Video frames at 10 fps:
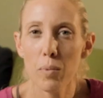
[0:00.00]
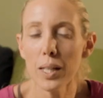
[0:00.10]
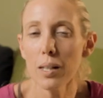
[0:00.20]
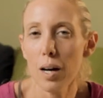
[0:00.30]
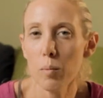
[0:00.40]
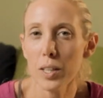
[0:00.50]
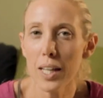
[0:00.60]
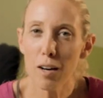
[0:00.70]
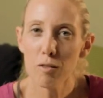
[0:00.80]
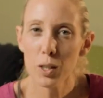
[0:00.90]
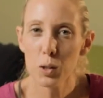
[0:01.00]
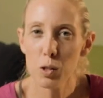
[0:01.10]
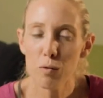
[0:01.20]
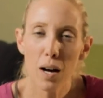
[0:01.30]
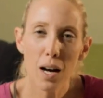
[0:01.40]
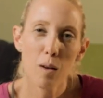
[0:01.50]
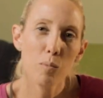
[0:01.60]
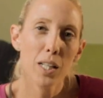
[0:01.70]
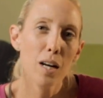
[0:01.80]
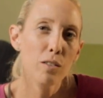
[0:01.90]
this video series, we
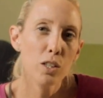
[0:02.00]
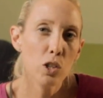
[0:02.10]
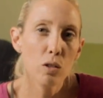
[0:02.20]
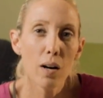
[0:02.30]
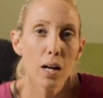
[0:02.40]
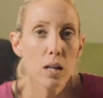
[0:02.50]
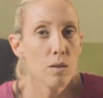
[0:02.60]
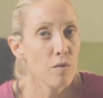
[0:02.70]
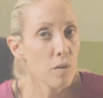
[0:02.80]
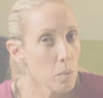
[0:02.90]
will focus on subjects